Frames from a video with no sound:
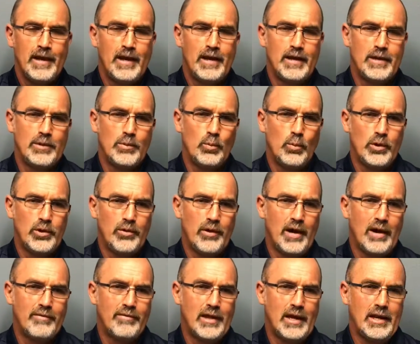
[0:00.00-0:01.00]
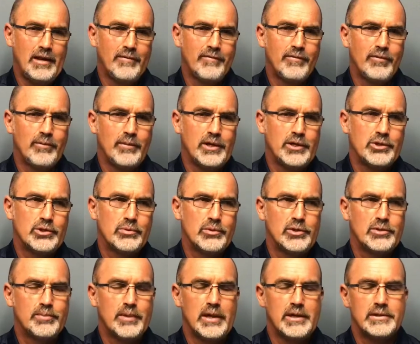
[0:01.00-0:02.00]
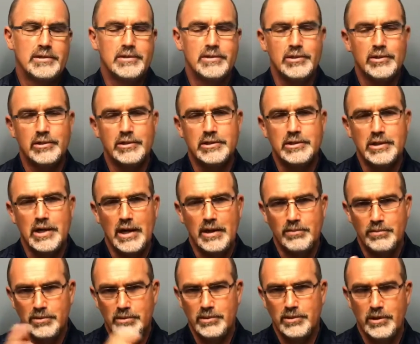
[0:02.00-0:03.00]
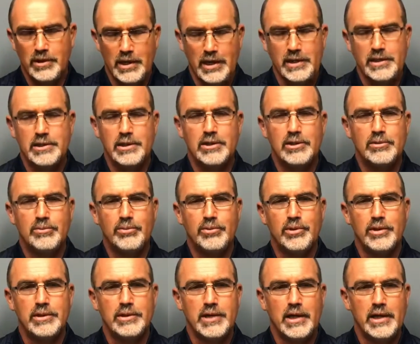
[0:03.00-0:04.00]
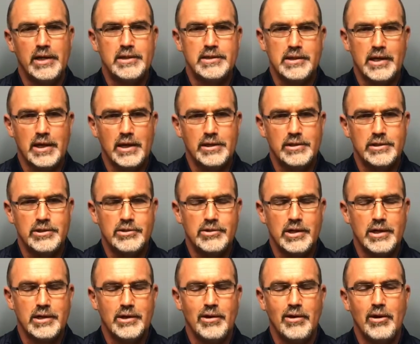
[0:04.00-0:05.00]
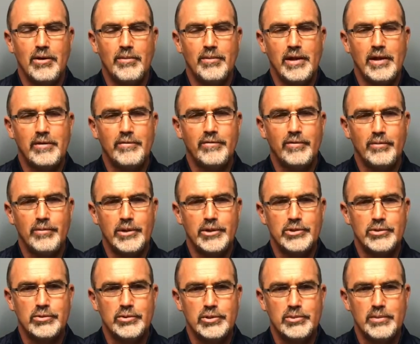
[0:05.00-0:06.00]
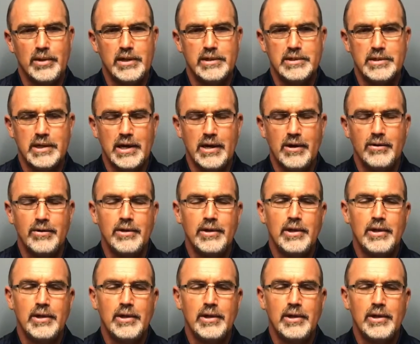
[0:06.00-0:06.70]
And when you have that inflammation response, it's a good idea to put ice on it to try to calm that inflammation response down.